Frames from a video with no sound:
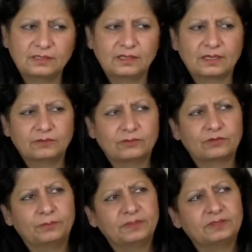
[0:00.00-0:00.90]
like you know
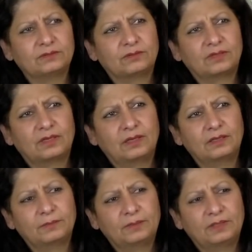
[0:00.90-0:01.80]
committed or
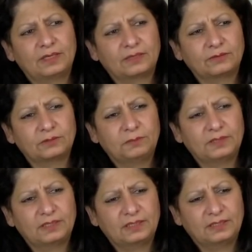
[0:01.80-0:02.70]
reliable like you know to
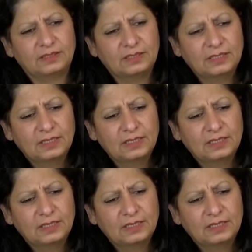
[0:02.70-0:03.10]
be really